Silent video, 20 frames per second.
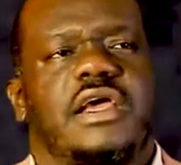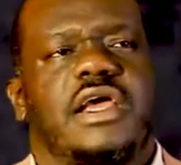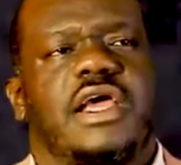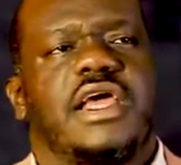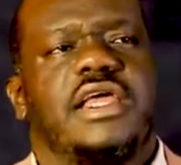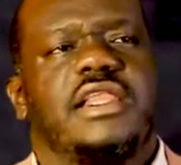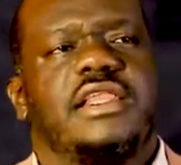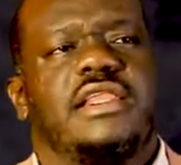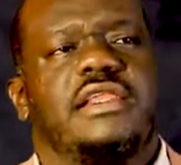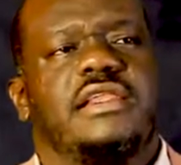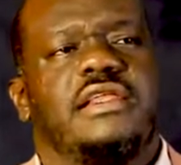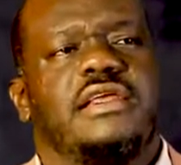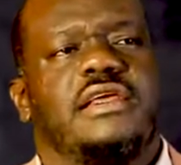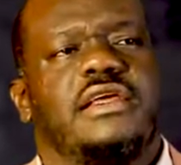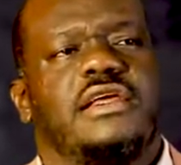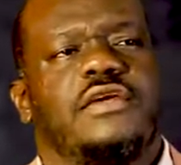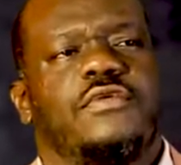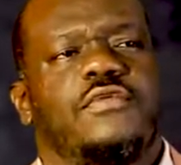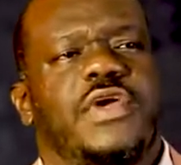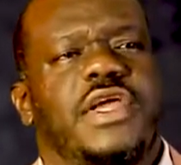And
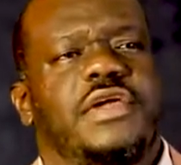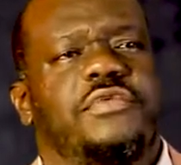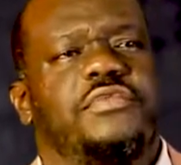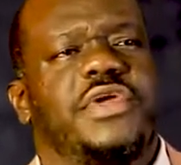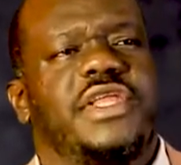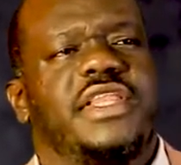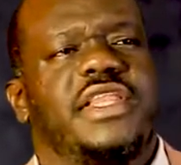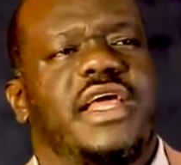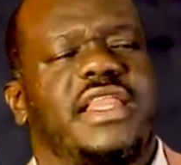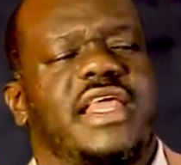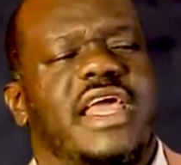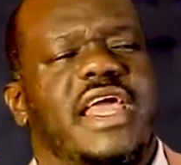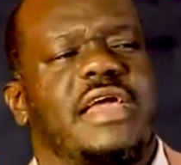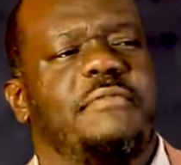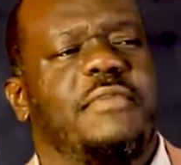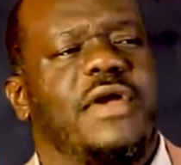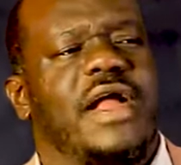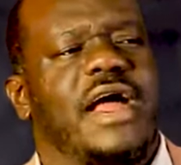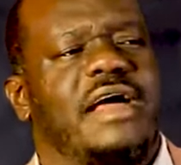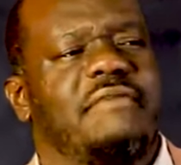we read that
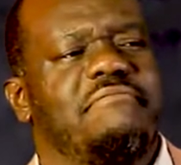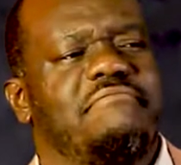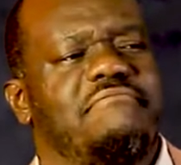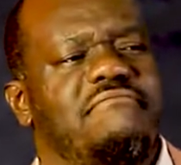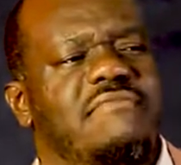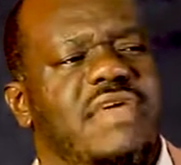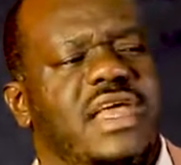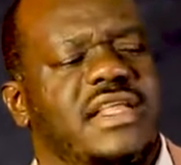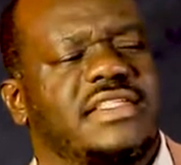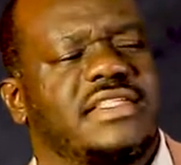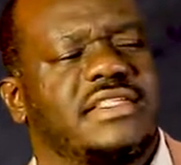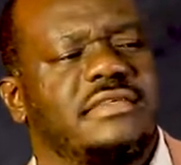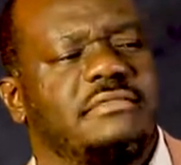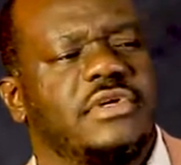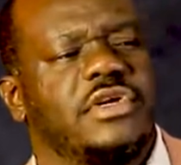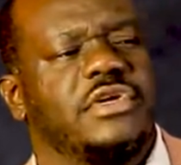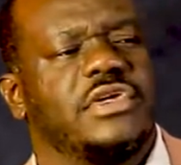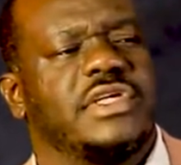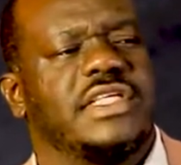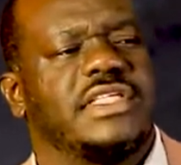Abraham met
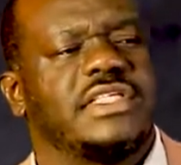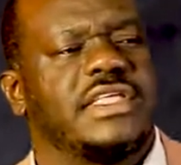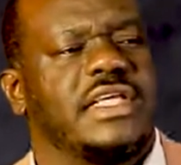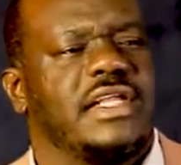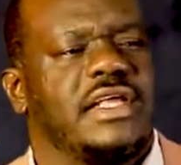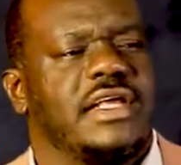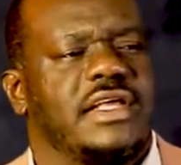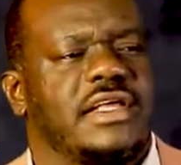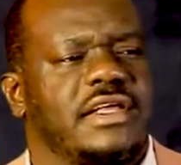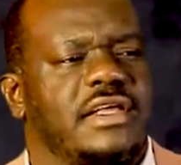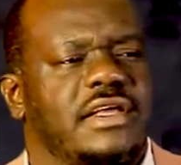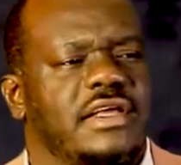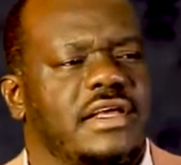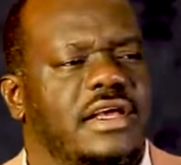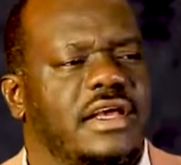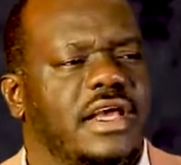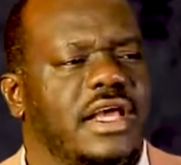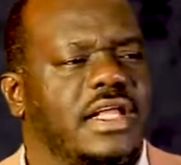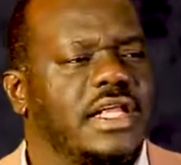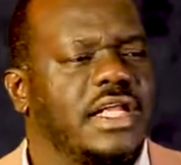Melchizedek.
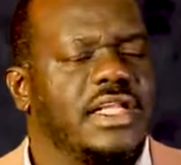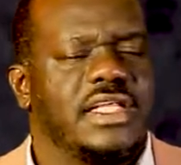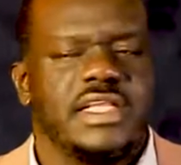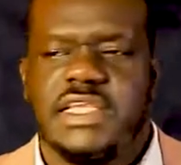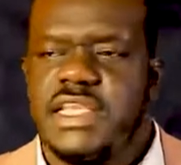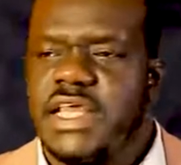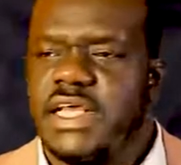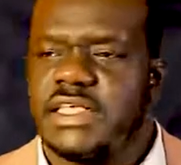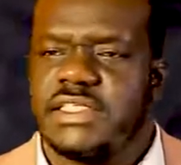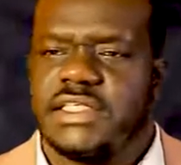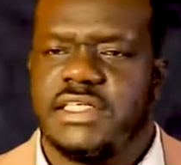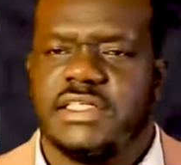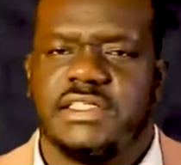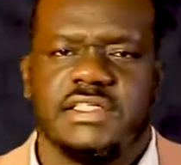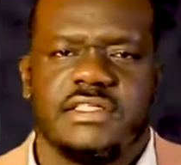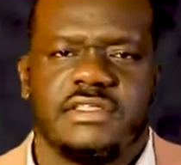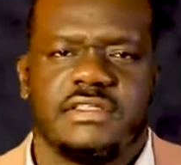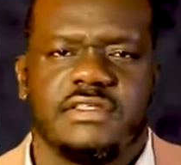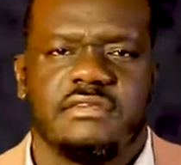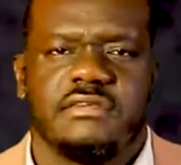And then the next thing
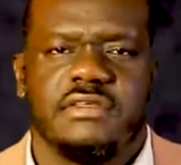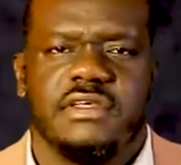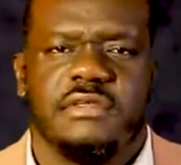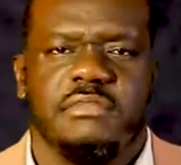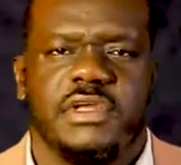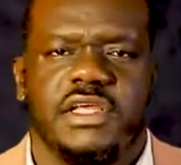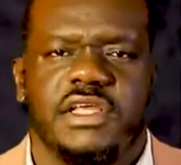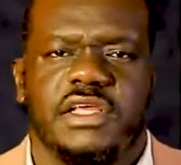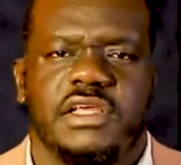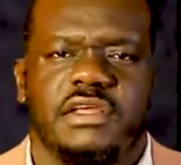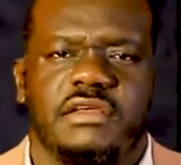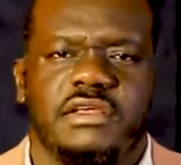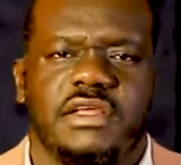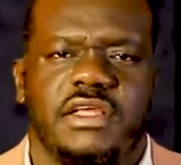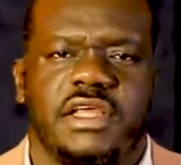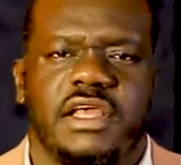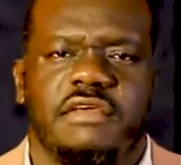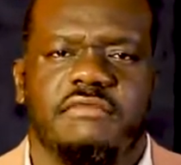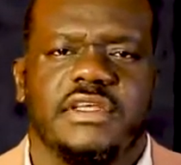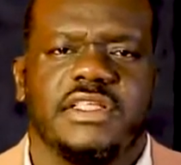is he
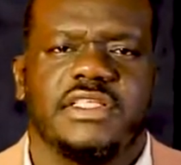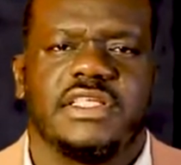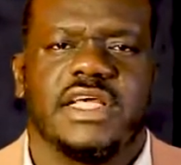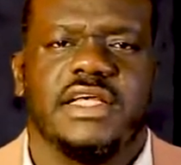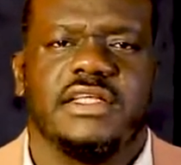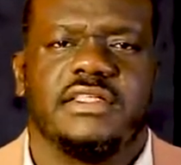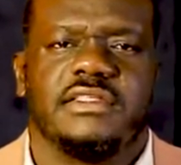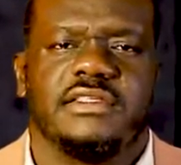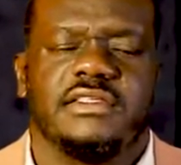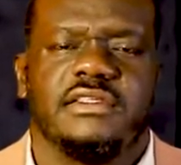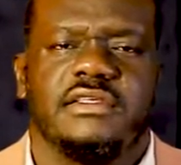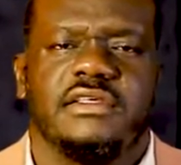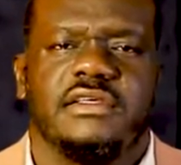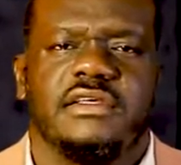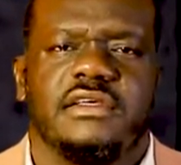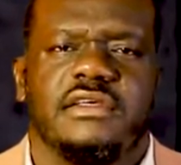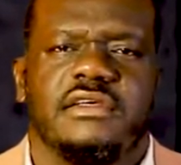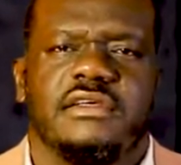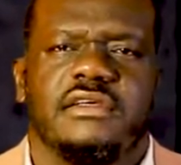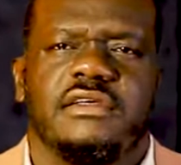gave a tithe.
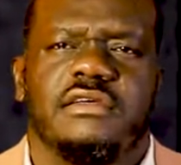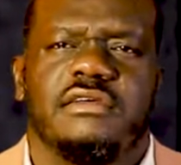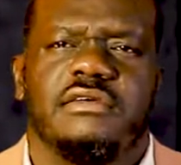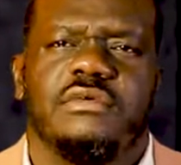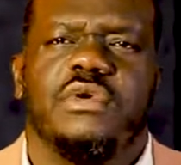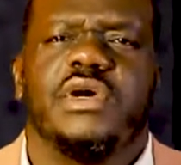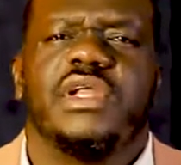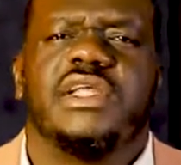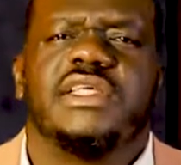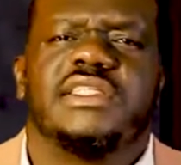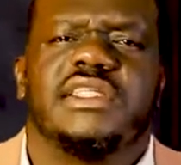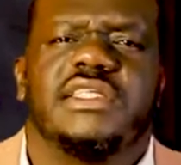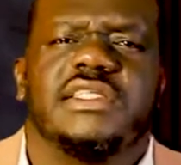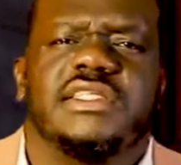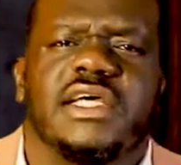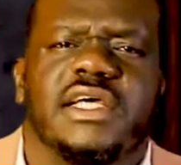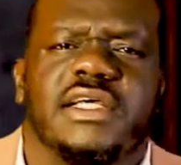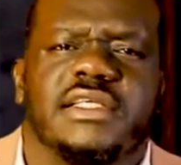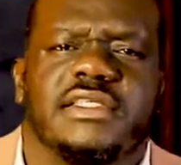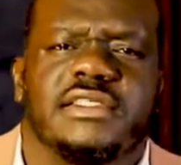What is the
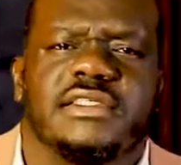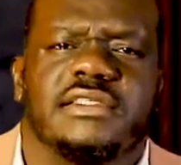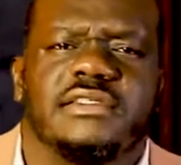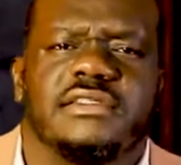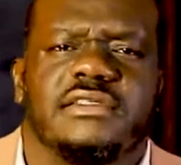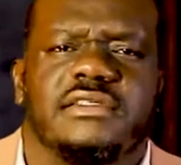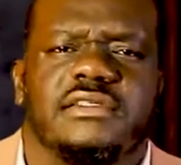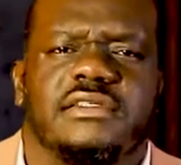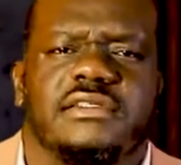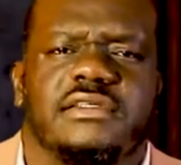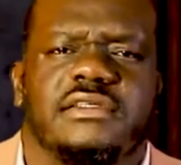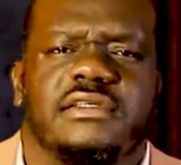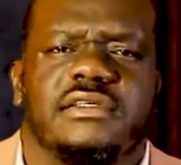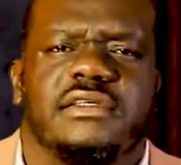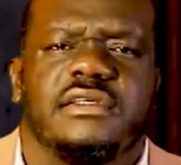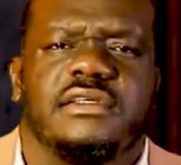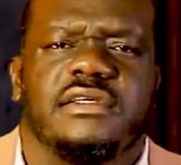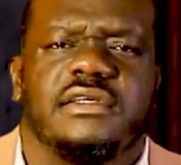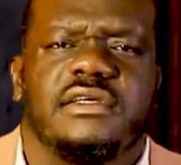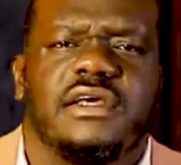tithe?
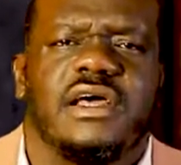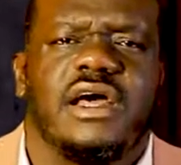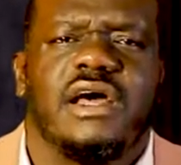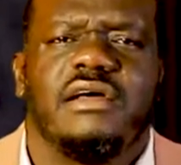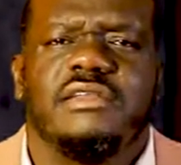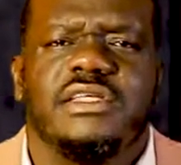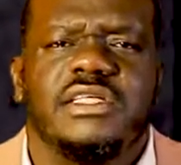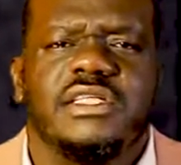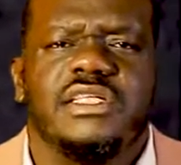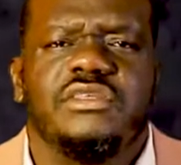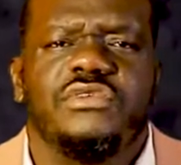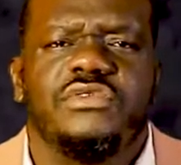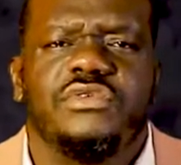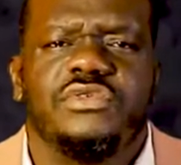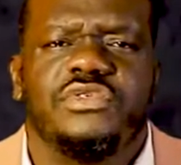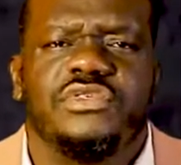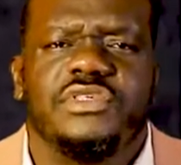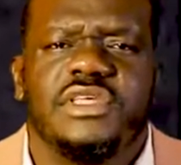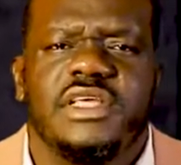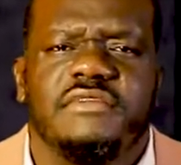How did he know
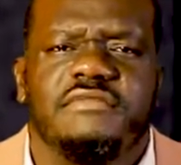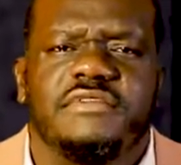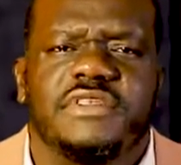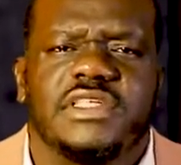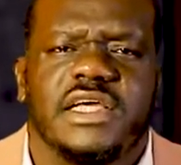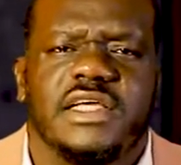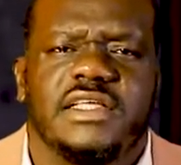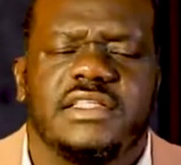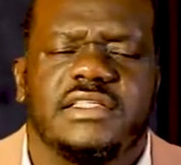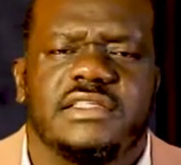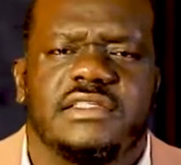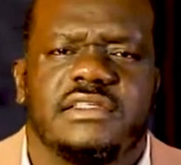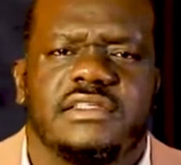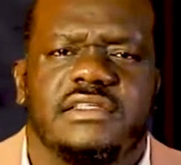to give tithe?